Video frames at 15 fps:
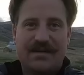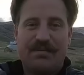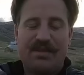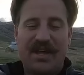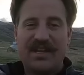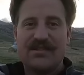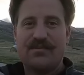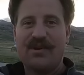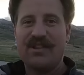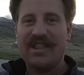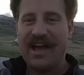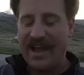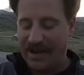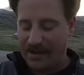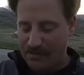a place where
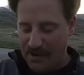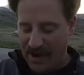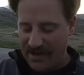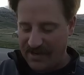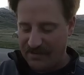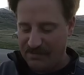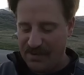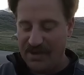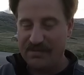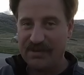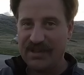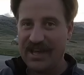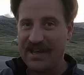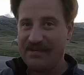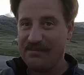like-minded people
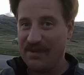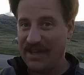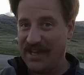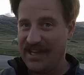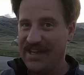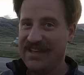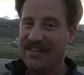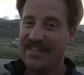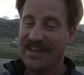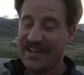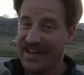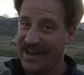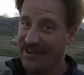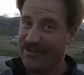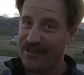like me that
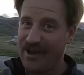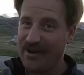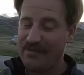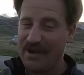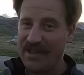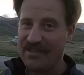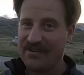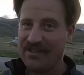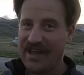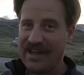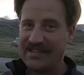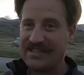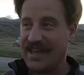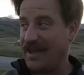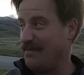care a lot about their
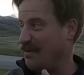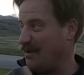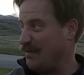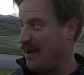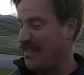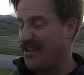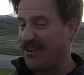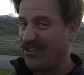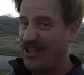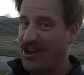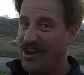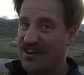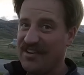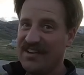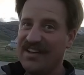landscape and about their
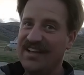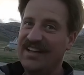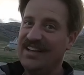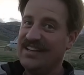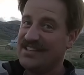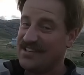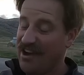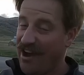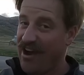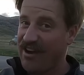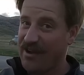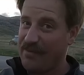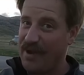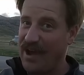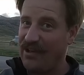lawn talk
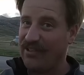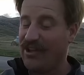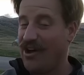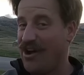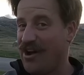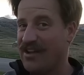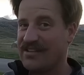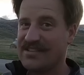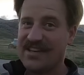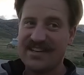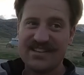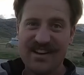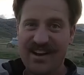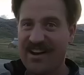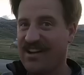about lawns and
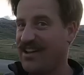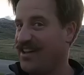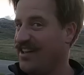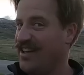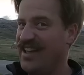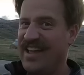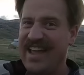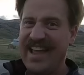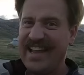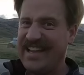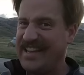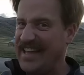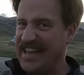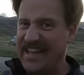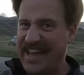talk and
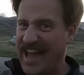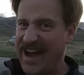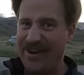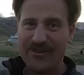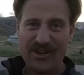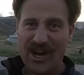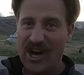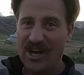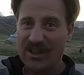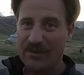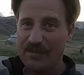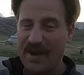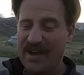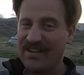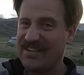geek out all
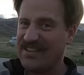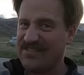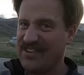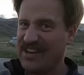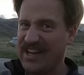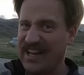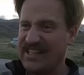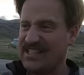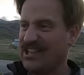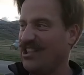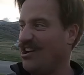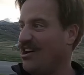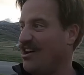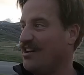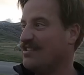about different kinds of
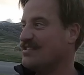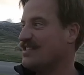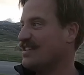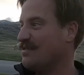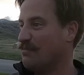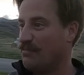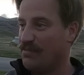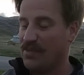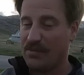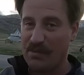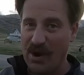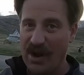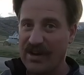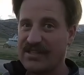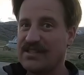lawns and the
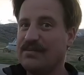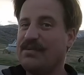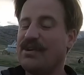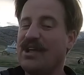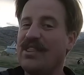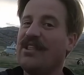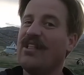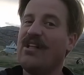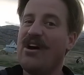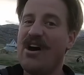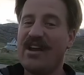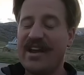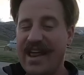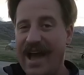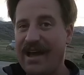products to put on the
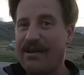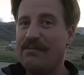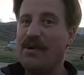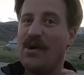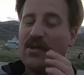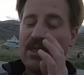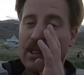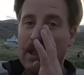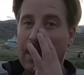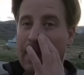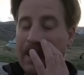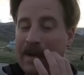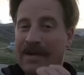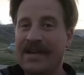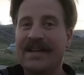lawn and how to mow the
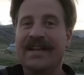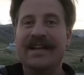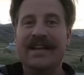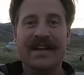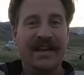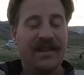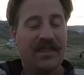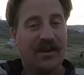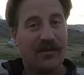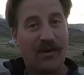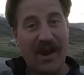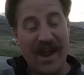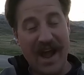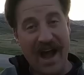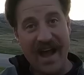lawn and the
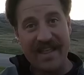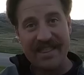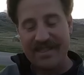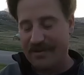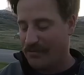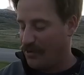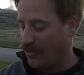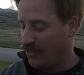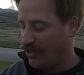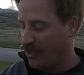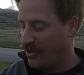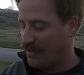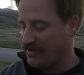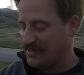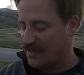right height to mow the
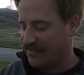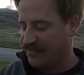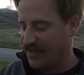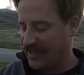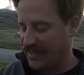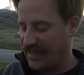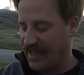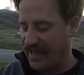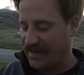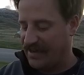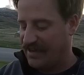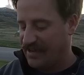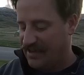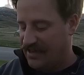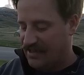lawn and stuff like that.
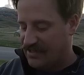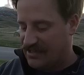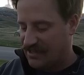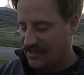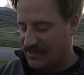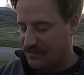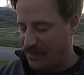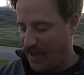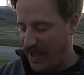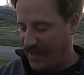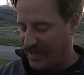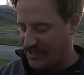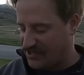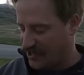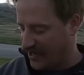So this
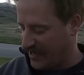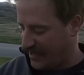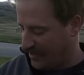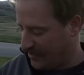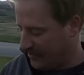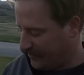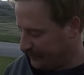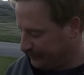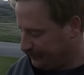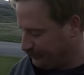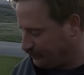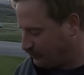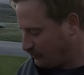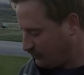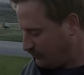package right here
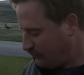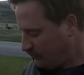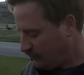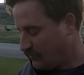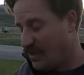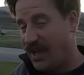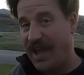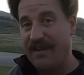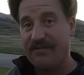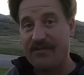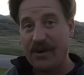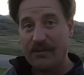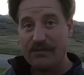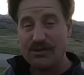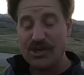came
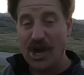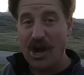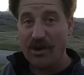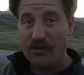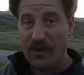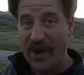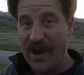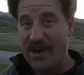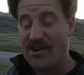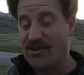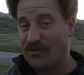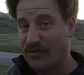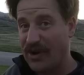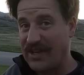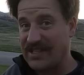from John Ware, who
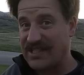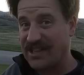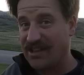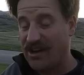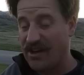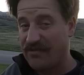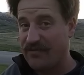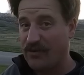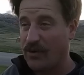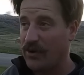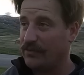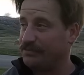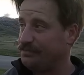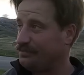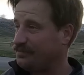runs the Lawn
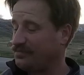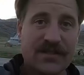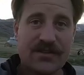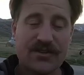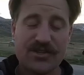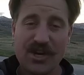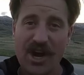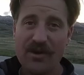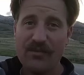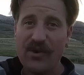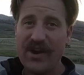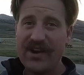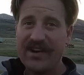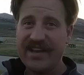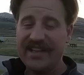Forum. So John
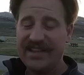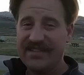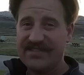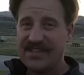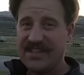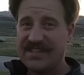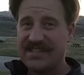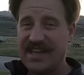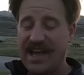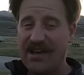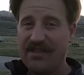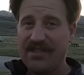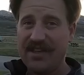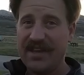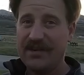Ware, he lives in the
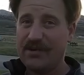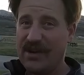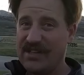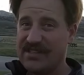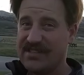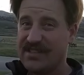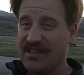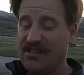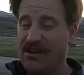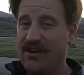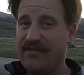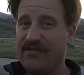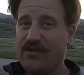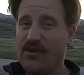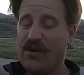South. He runs the
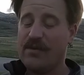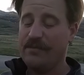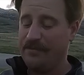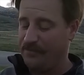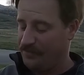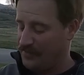Lawn Forum.